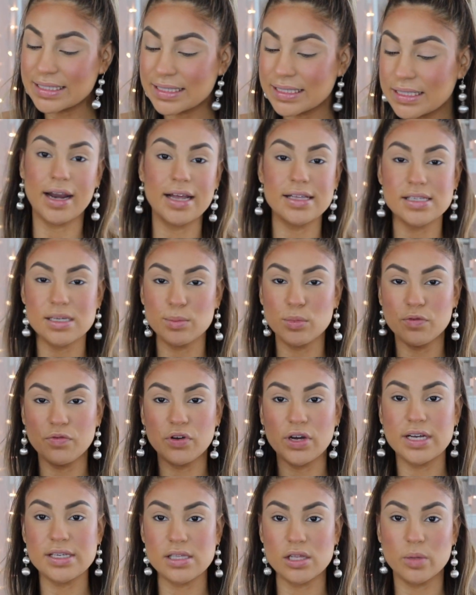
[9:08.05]
And I did move
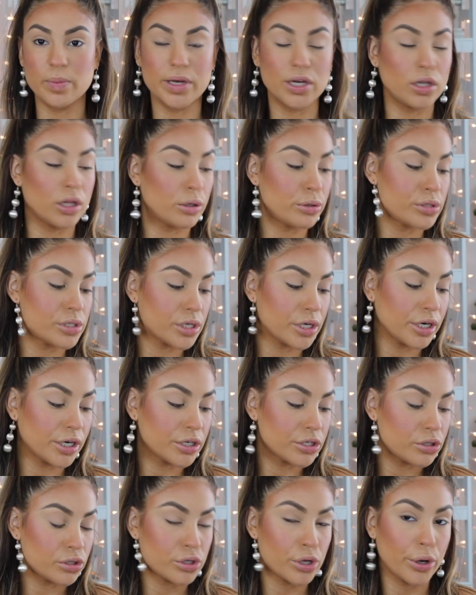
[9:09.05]
you guys a little bit
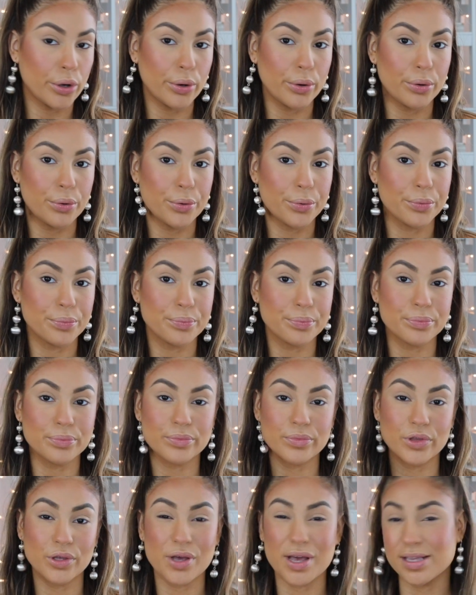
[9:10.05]
closer so
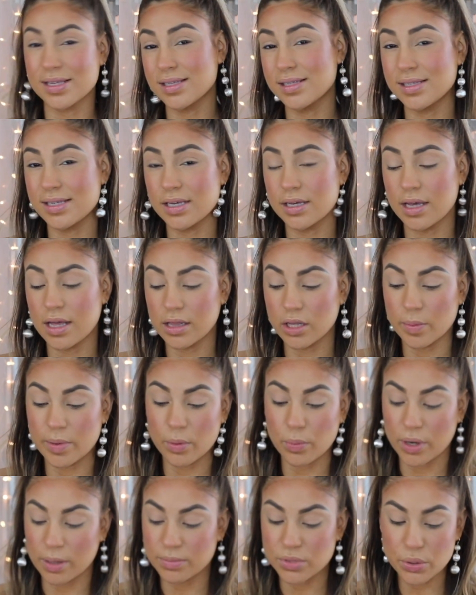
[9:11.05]
you guys can see a little
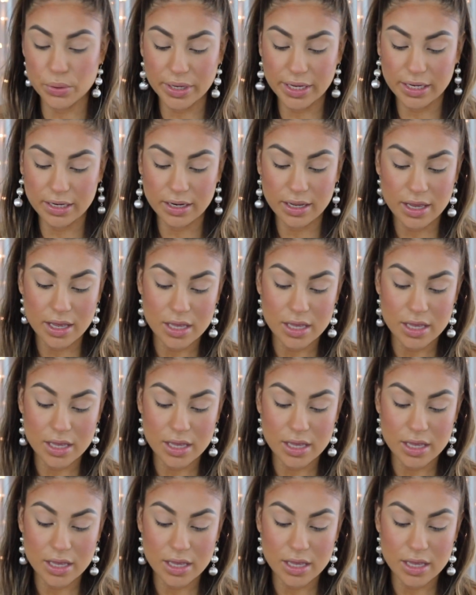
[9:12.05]
bit what I'm doing.